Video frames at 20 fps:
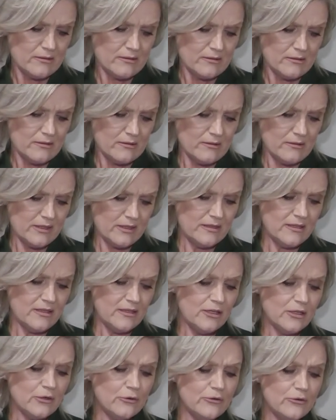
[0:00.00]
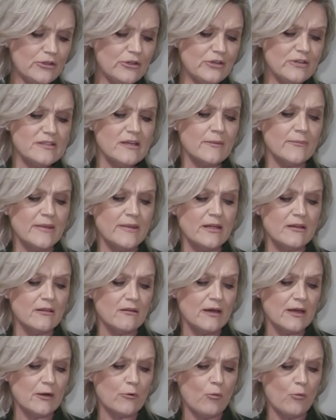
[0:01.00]
I think you could use something
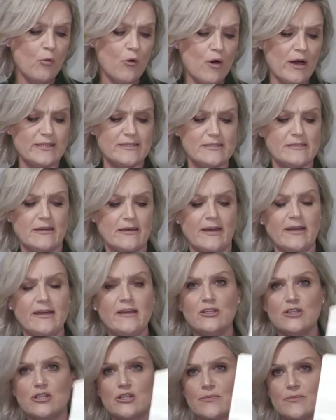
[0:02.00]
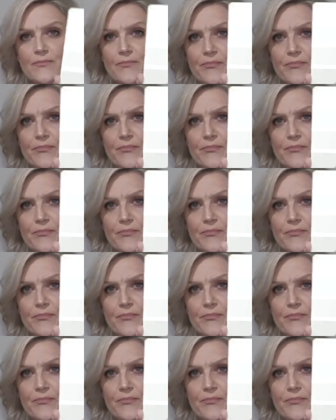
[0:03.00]
like white sage,